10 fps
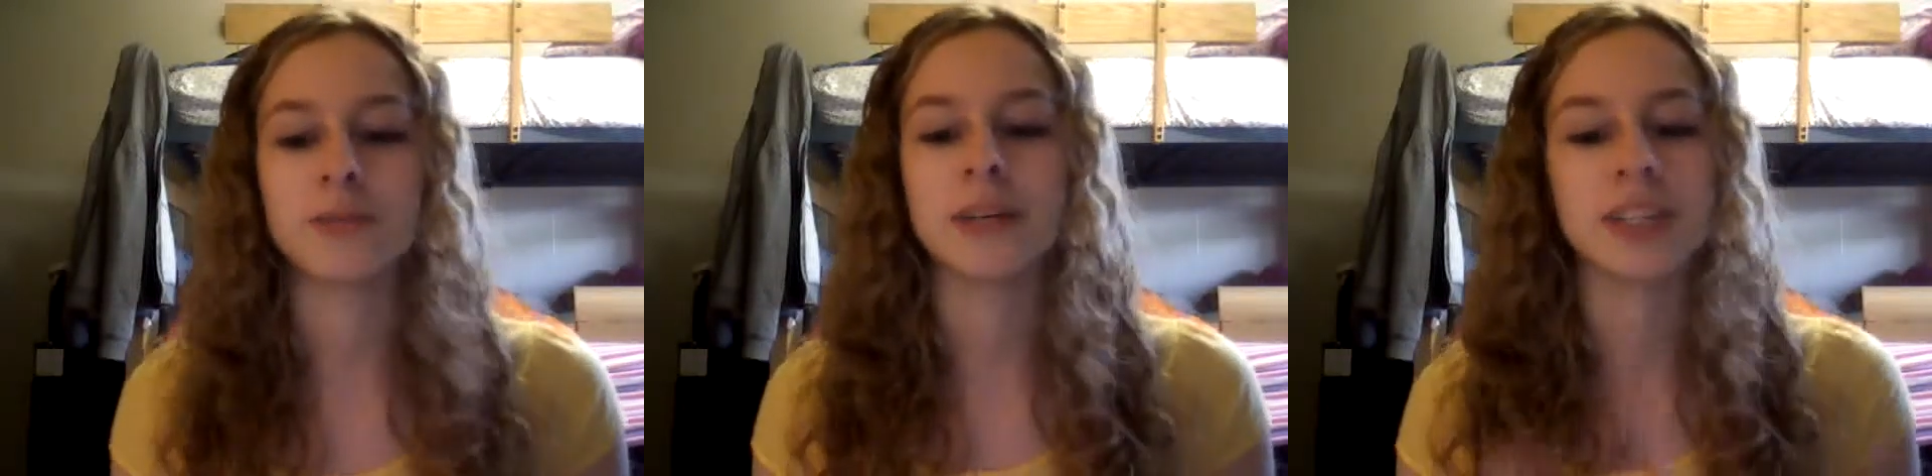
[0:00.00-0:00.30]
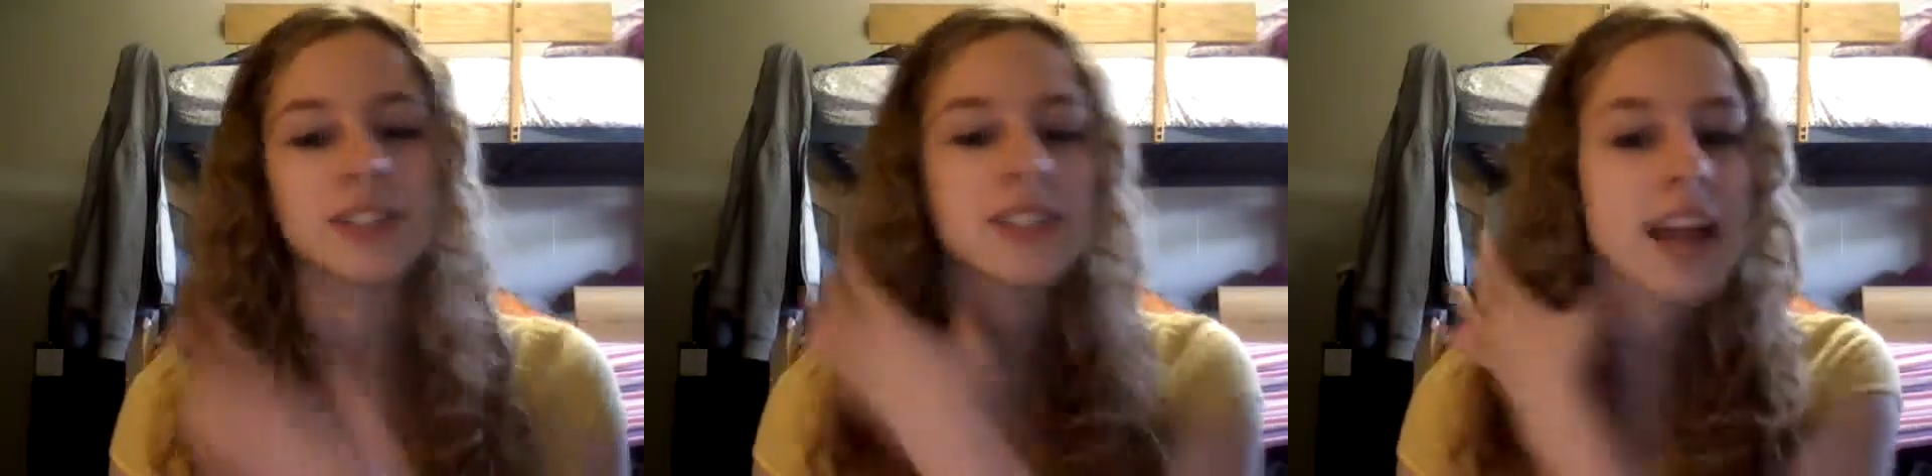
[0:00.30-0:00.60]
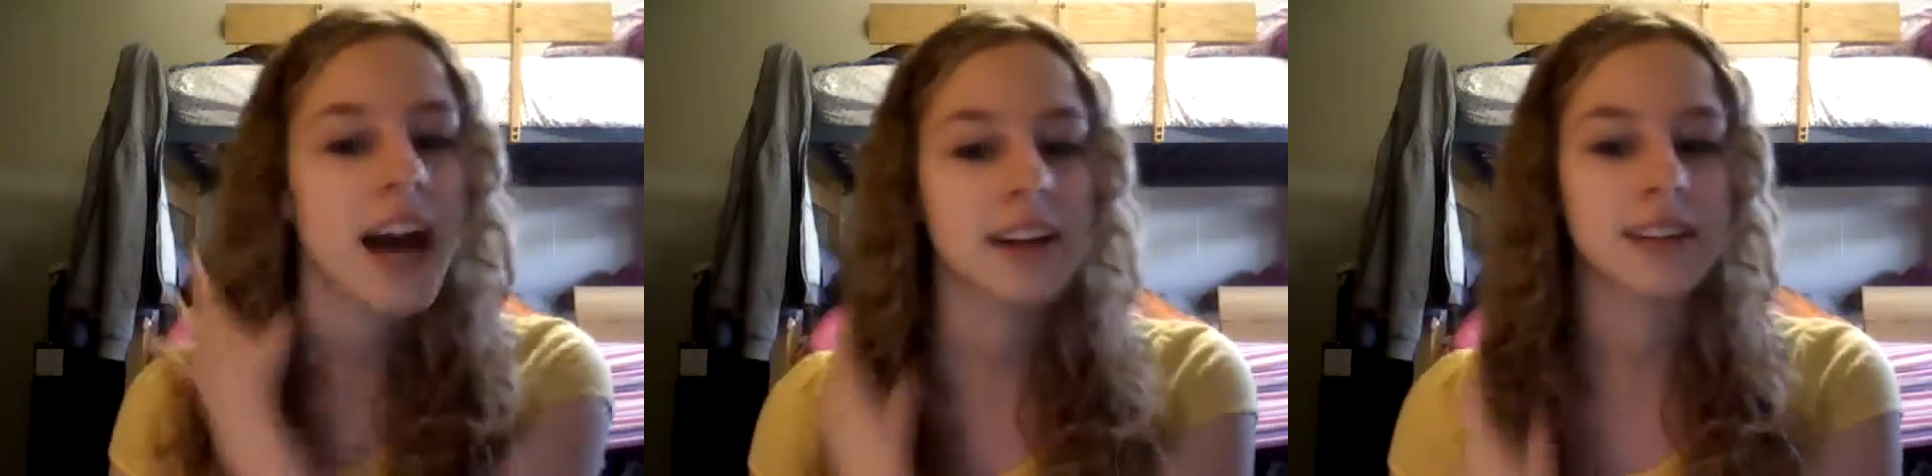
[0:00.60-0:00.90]
because she
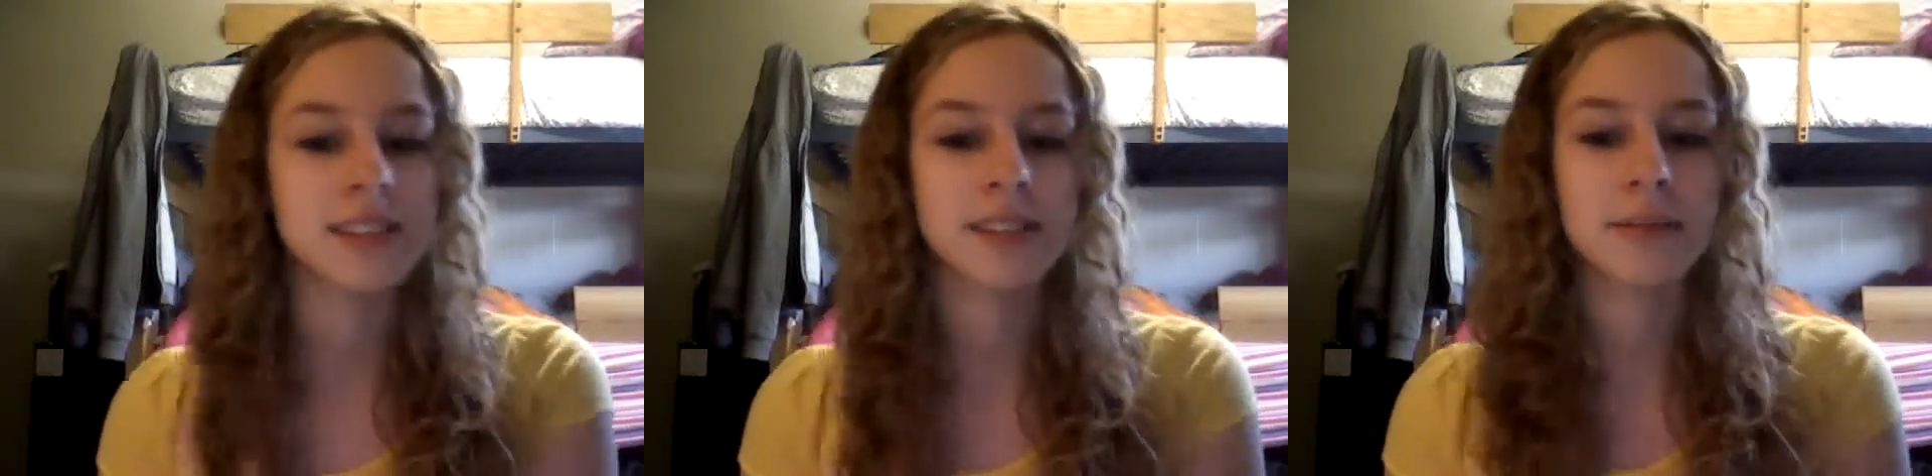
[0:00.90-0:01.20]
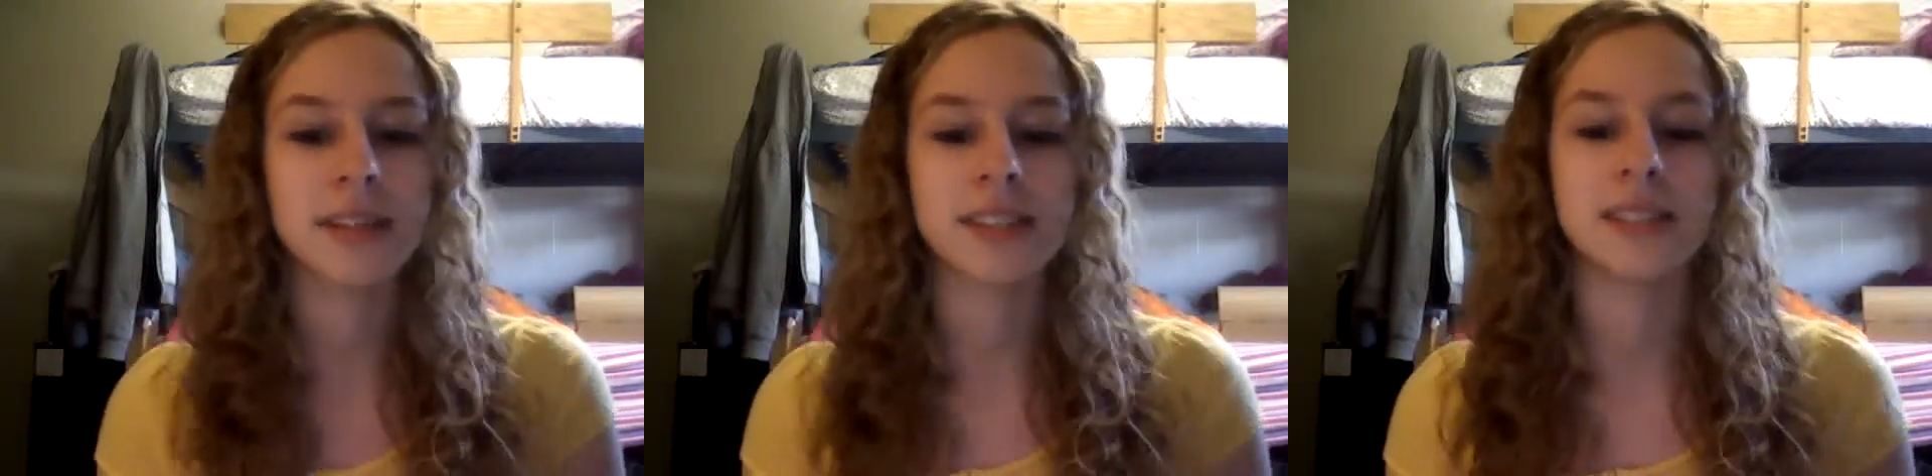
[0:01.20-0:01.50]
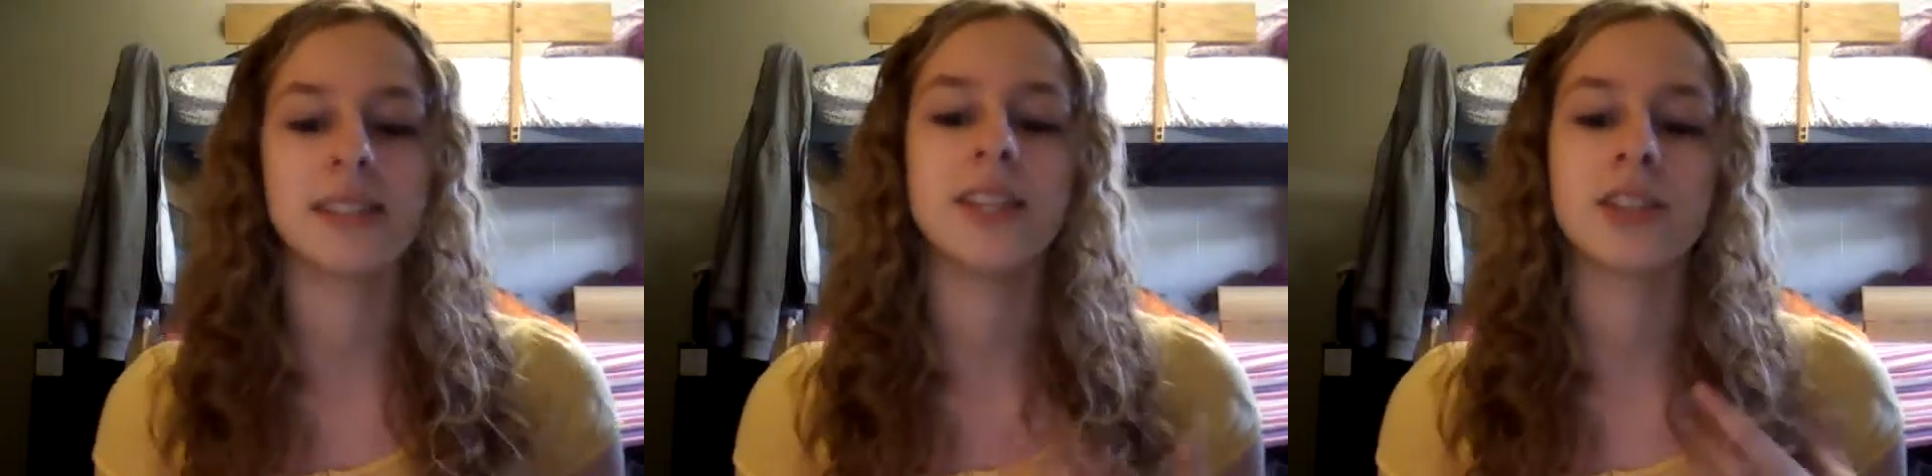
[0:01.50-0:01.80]
can, and because he's an amazing
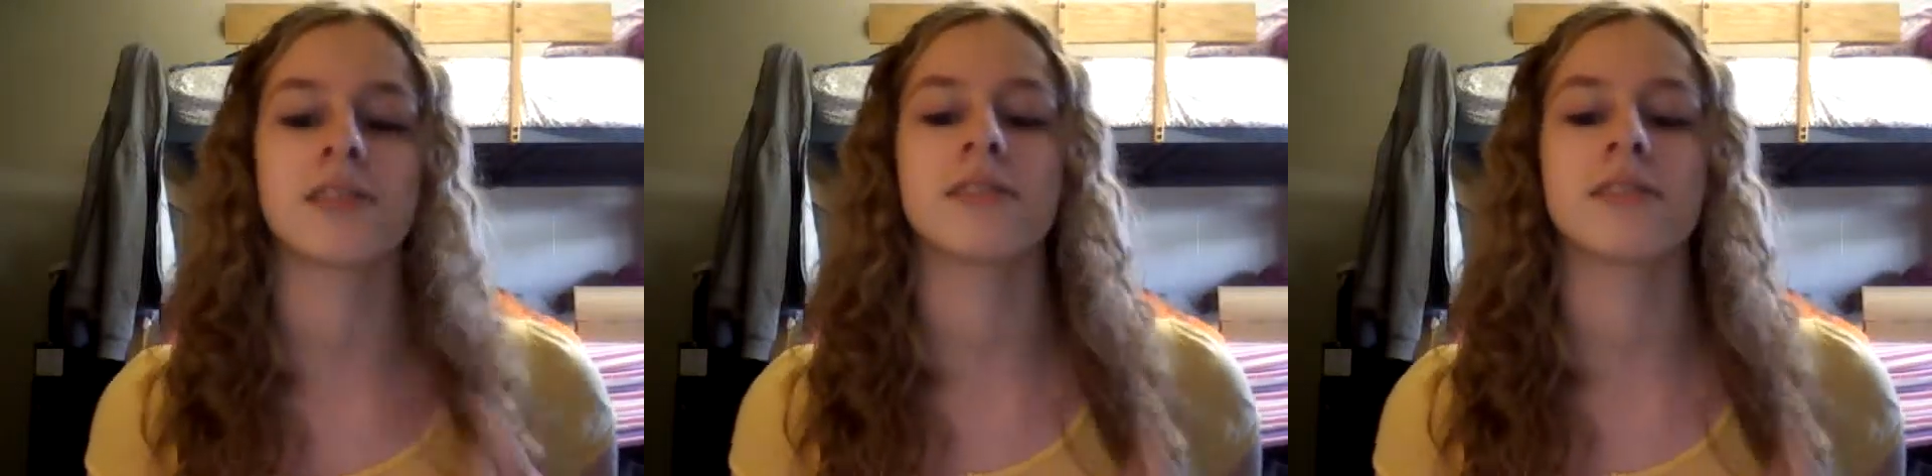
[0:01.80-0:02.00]
teacher,